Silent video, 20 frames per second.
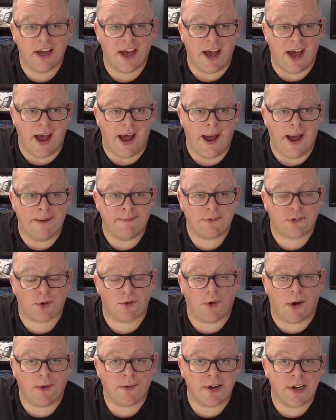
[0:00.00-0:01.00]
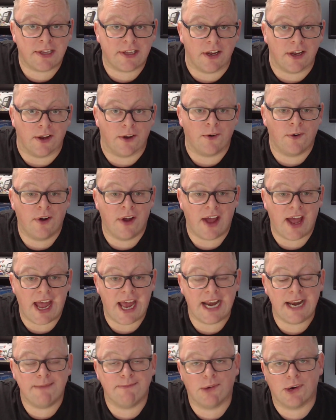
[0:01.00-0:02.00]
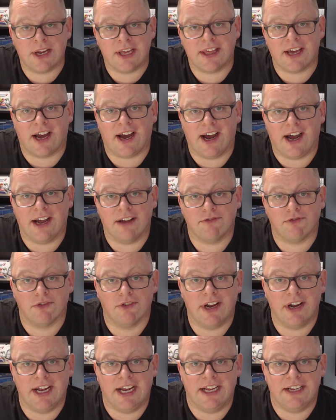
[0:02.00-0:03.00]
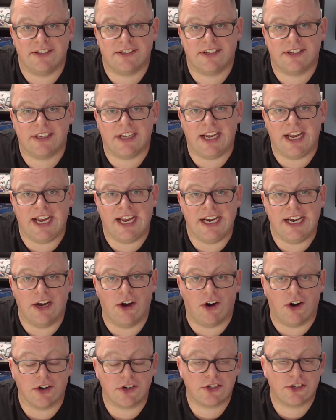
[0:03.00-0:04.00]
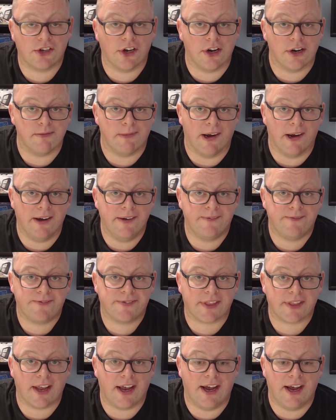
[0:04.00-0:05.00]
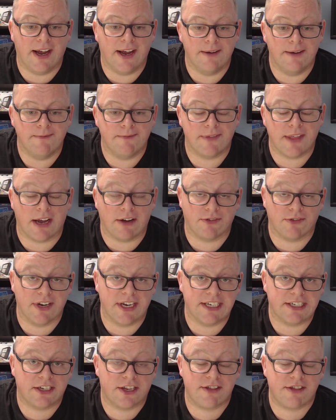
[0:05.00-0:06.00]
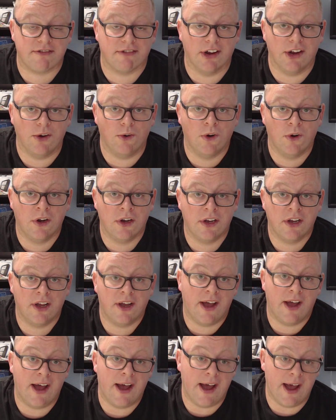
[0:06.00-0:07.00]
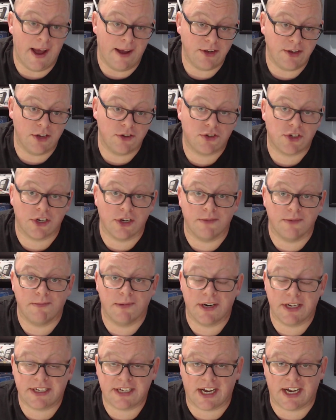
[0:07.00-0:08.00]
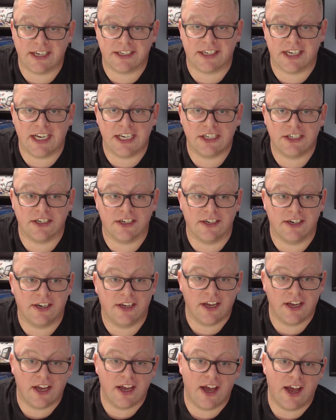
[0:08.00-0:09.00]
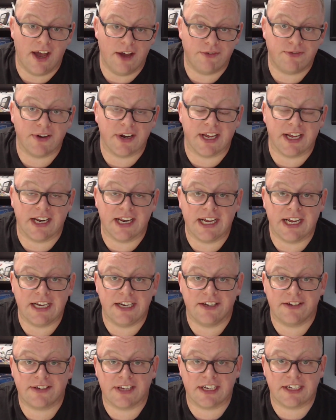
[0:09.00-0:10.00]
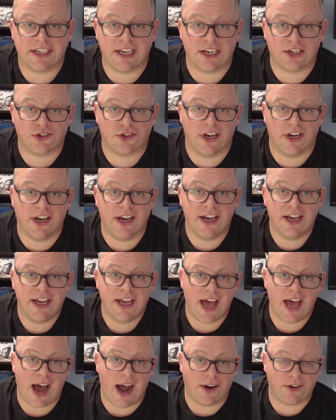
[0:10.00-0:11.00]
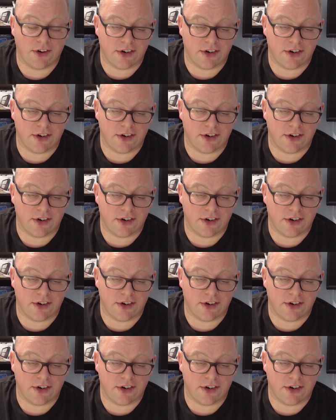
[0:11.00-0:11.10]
So what I'm going to do, any money that I've raised in October, that I've raised through YouTube monetization, affiliate links, etc., I'm going to